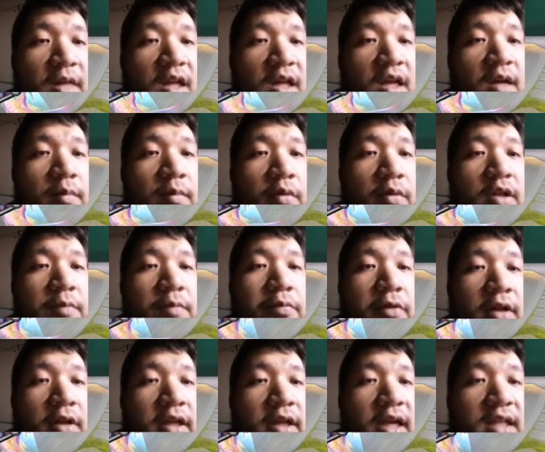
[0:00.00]
Opponent
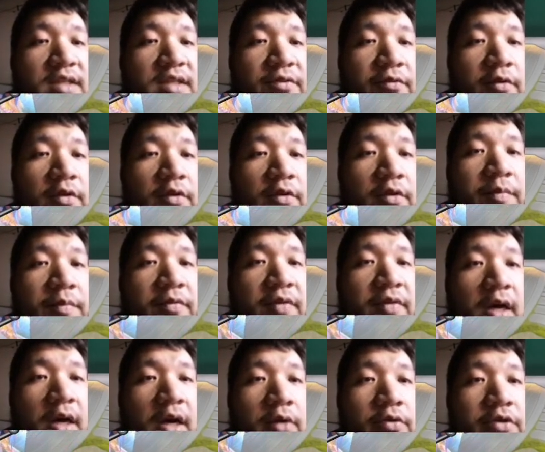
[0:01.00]
probably has a full grip of
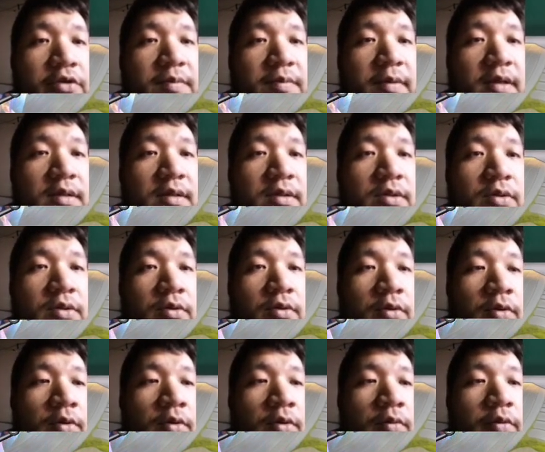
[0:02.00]
counter spells, so
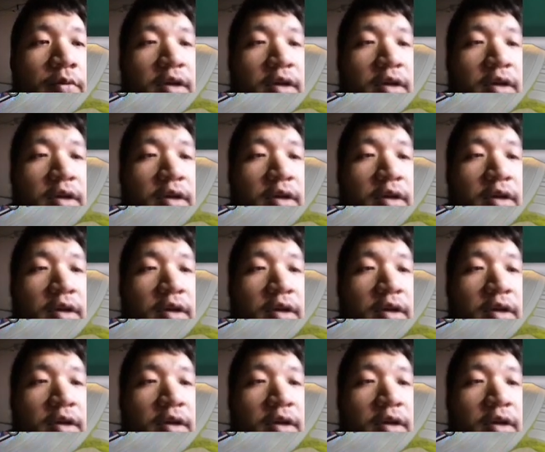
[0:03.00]
we're gonna